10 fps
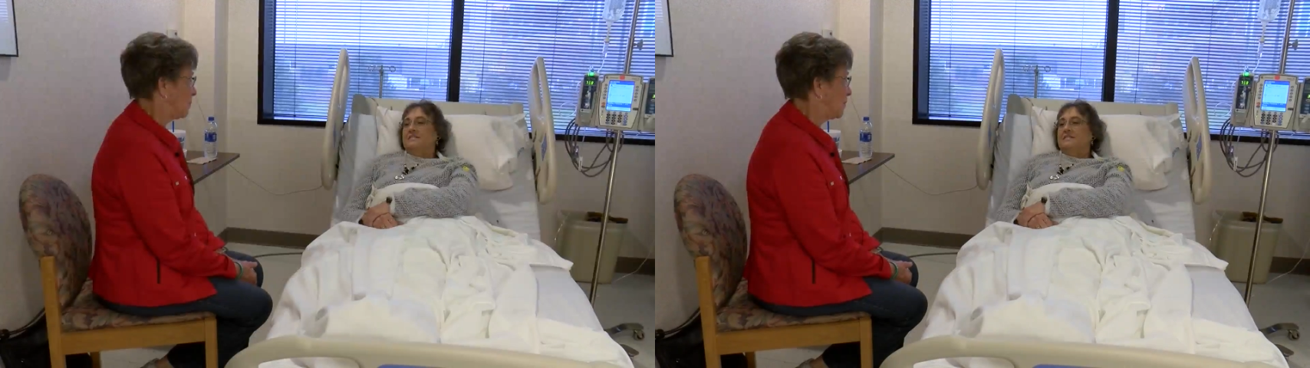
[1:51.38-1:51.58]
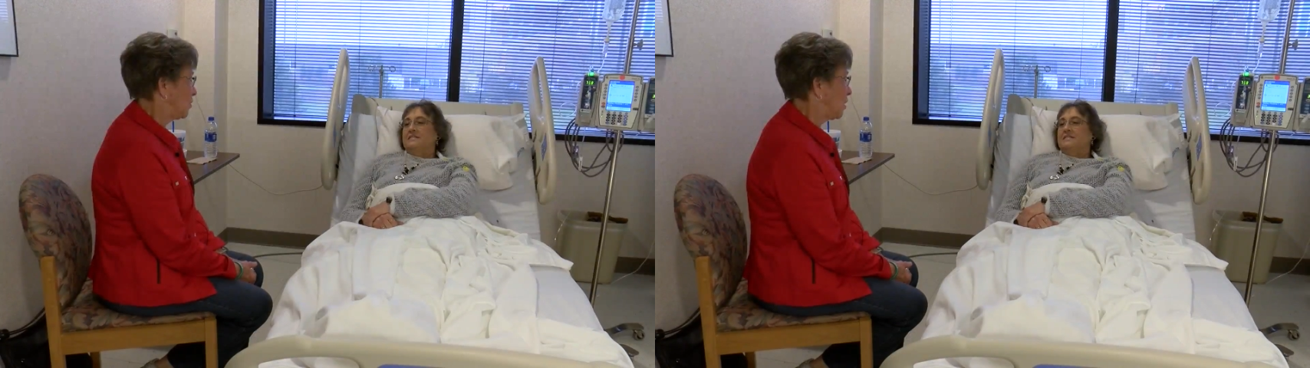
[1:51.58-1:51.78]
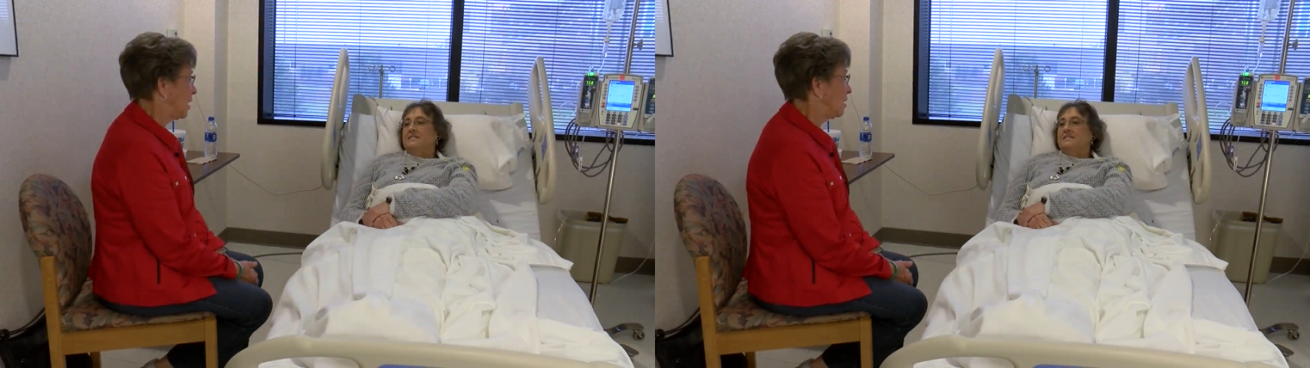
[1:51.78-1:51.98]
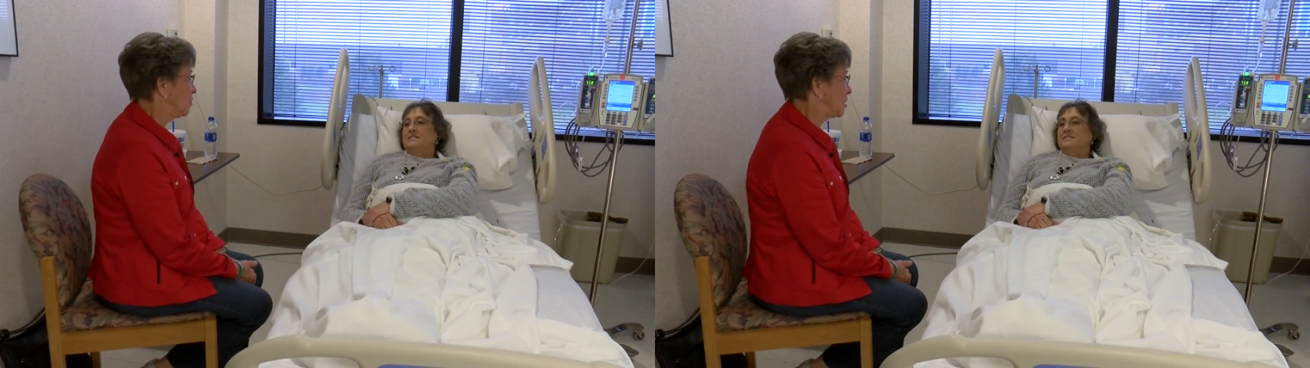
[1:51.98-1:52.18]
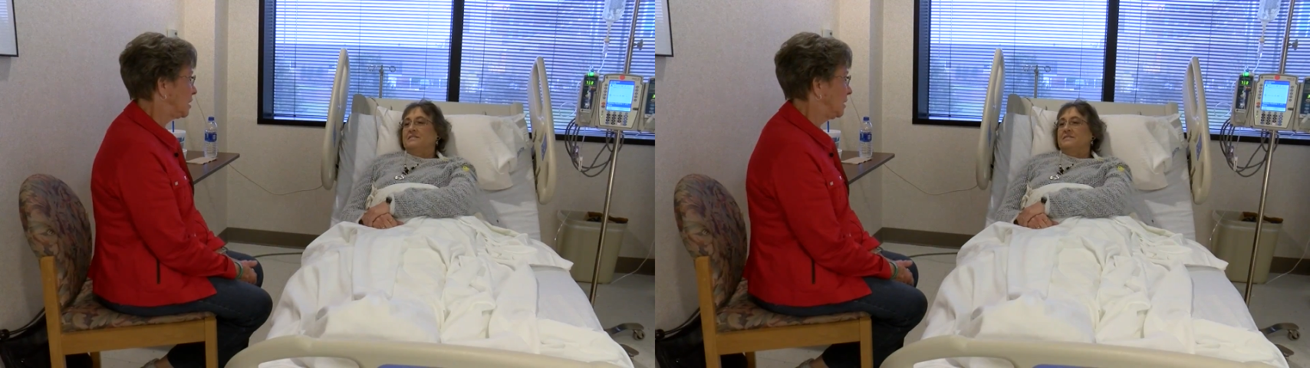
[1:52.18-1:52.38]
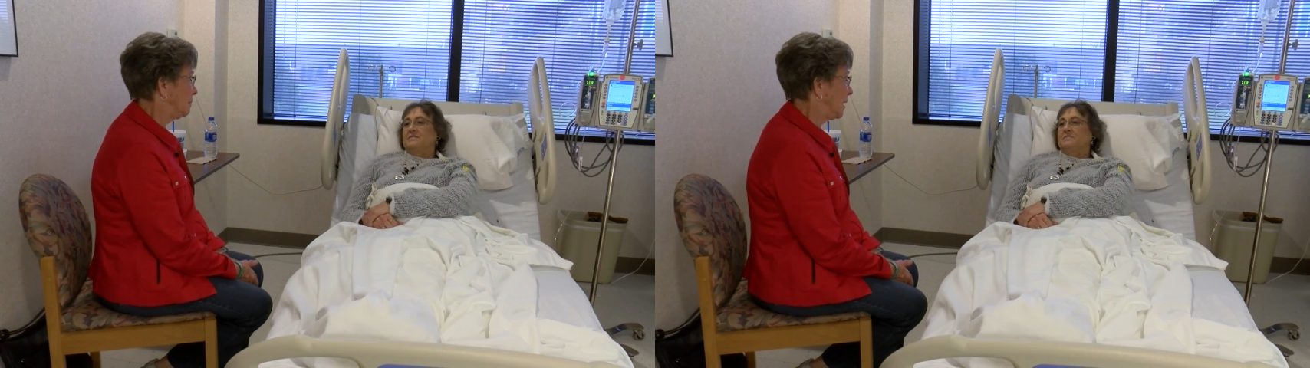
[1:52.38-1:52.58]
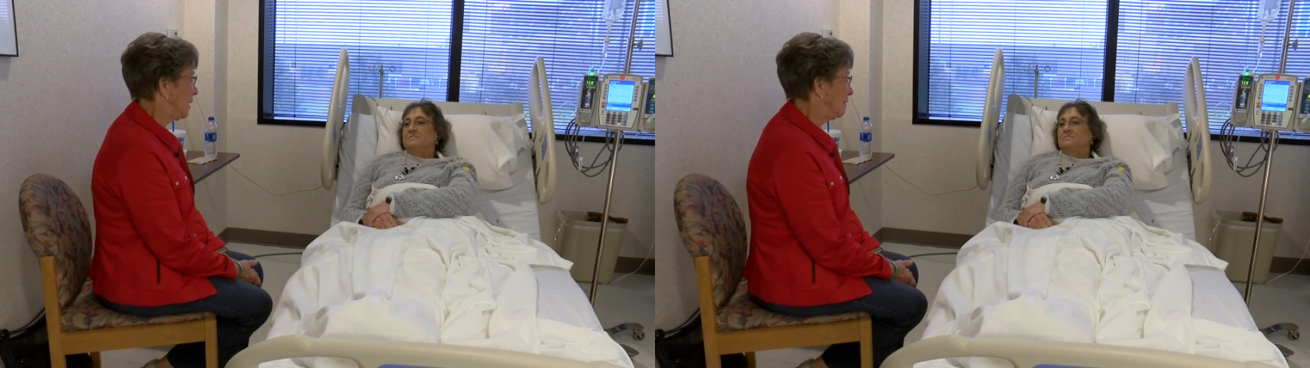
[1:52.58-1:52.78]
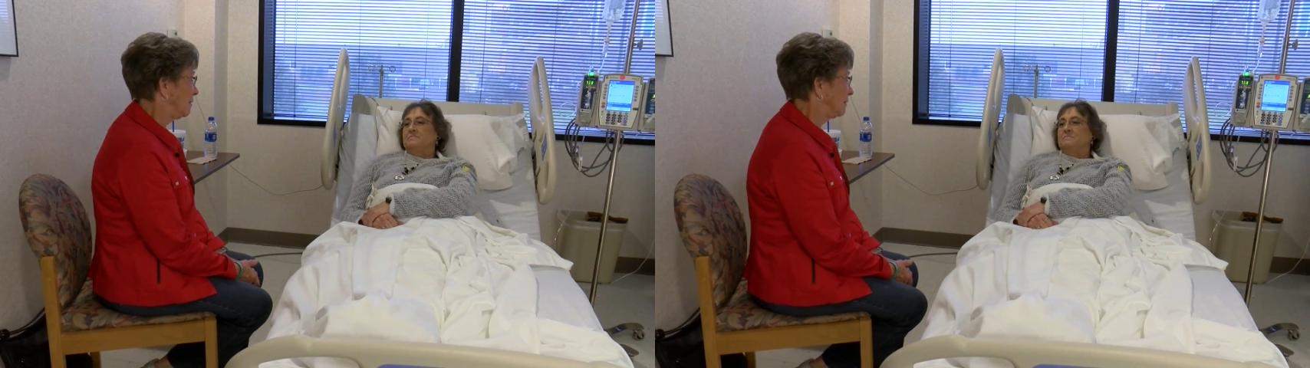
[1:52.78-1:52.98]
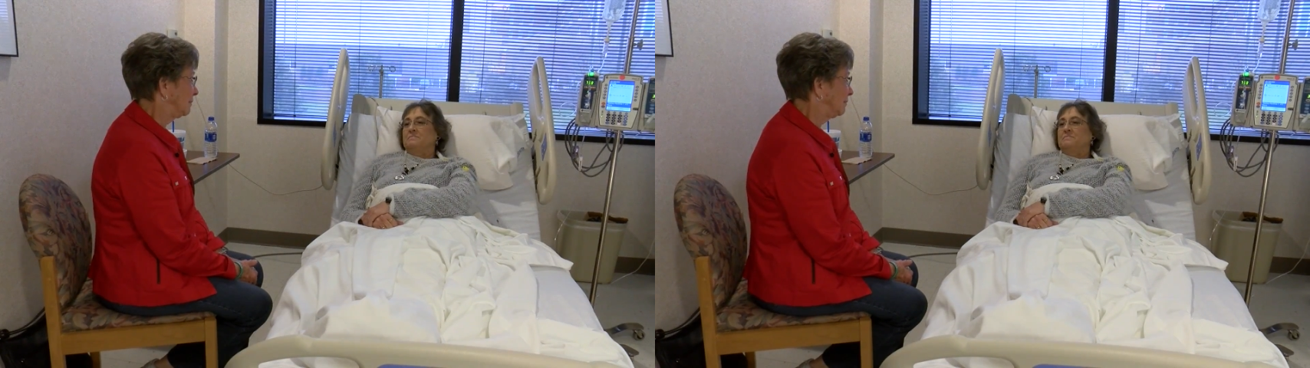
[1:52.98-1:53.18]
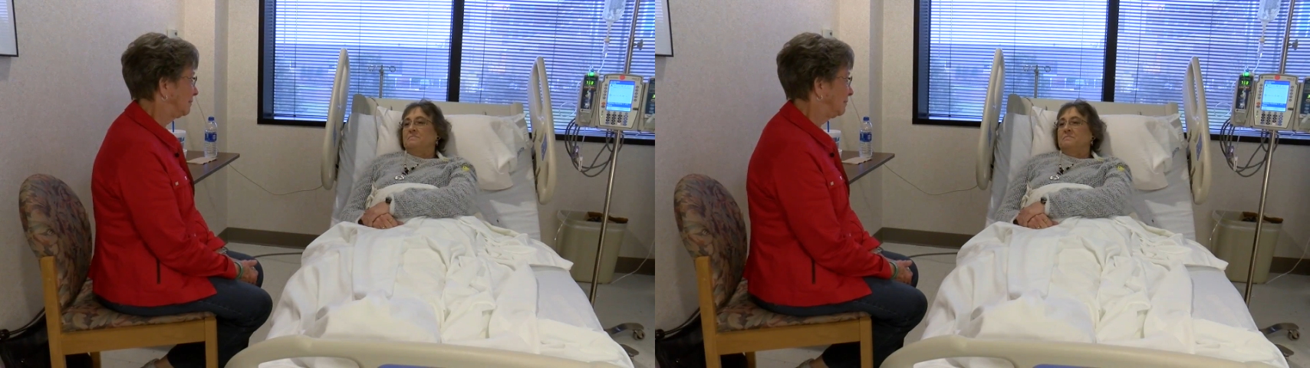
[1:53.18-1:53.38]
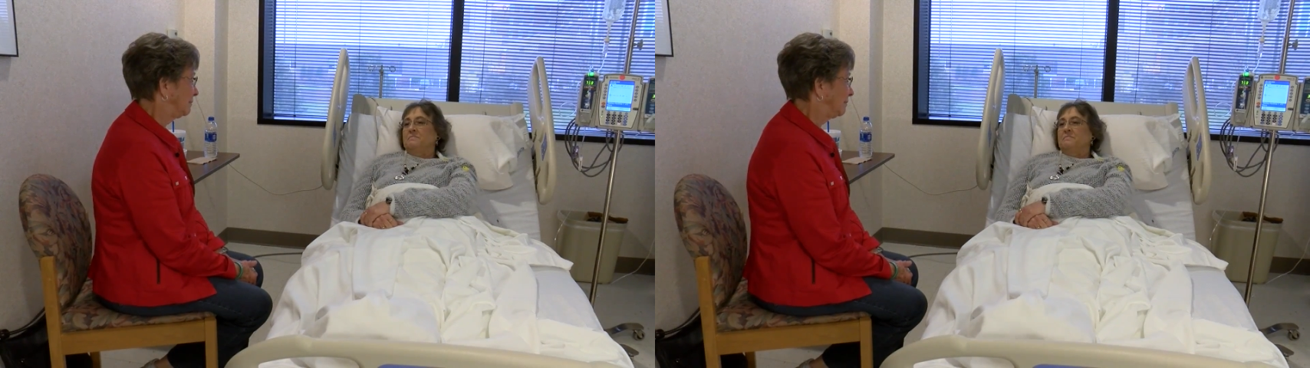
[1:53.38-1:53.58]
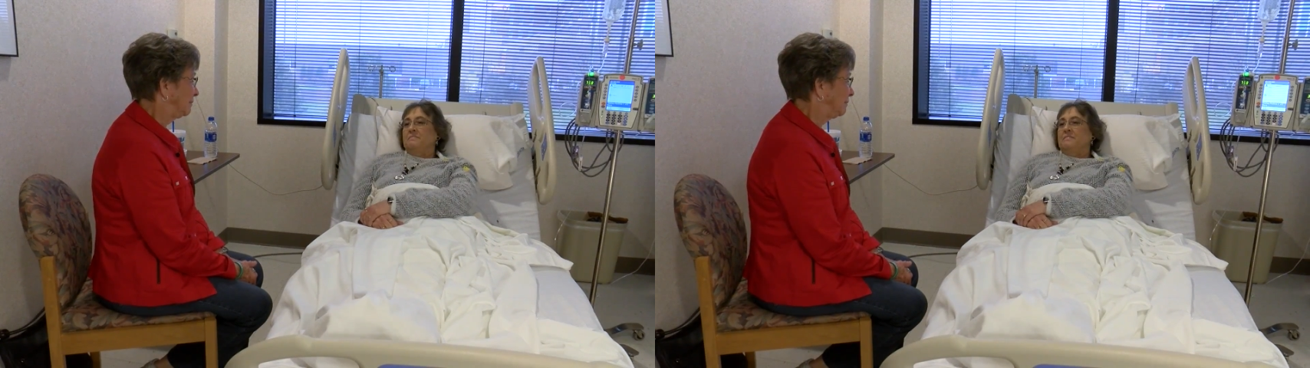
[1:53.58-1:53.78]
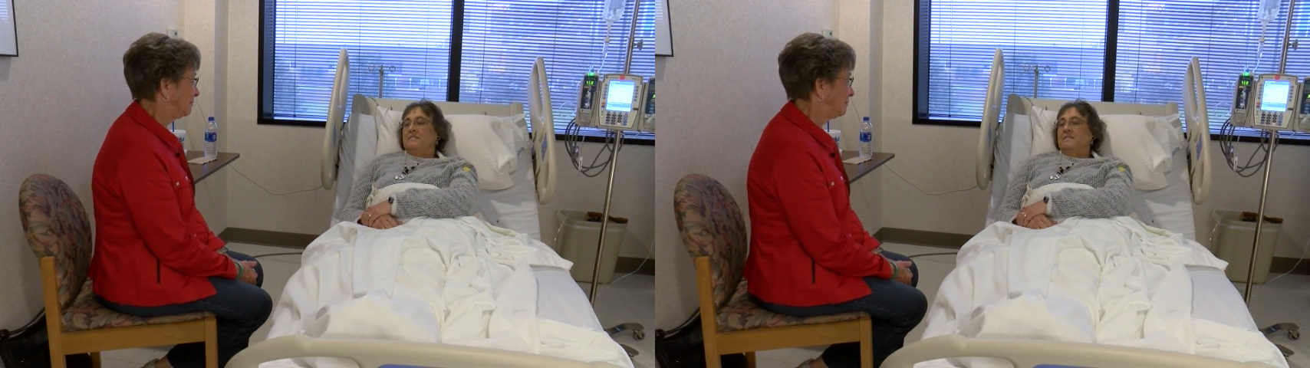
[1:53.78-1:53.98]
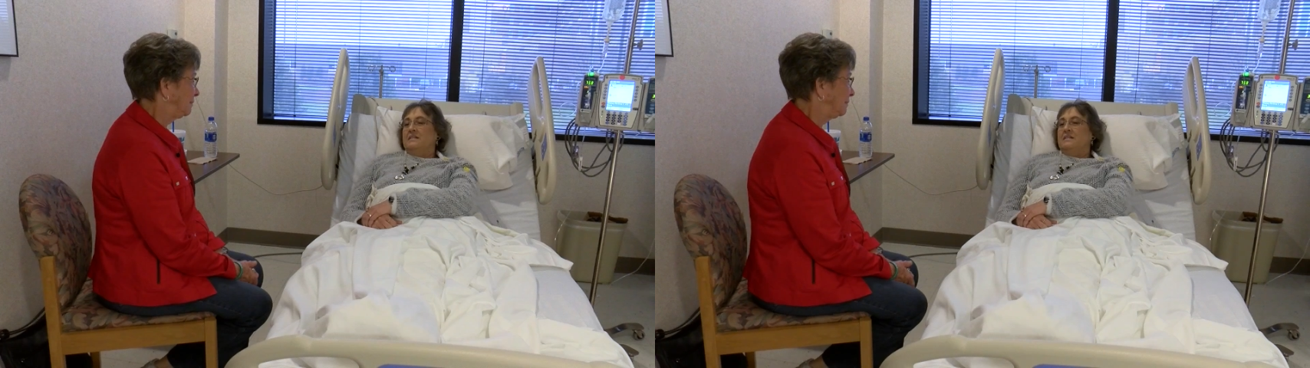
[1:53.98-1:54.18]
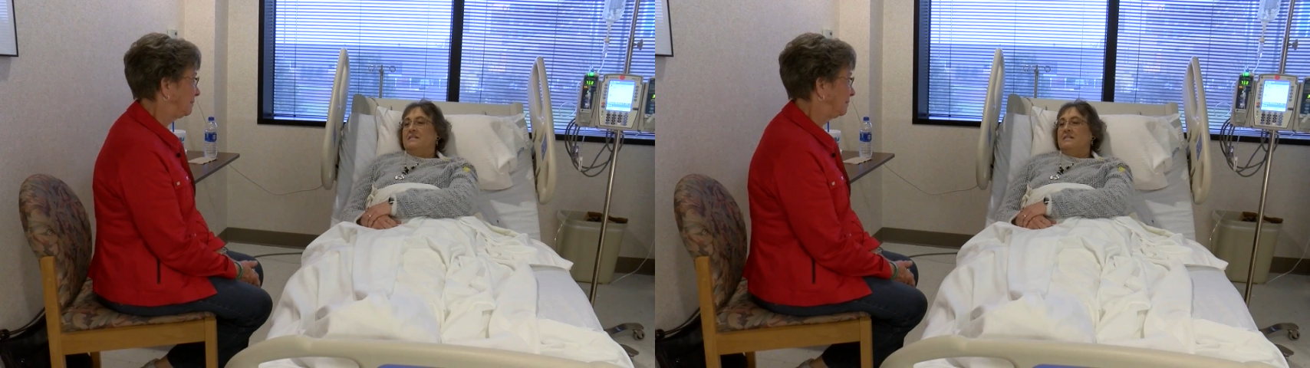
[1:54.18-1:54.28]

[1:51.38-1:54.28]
You can always comment on what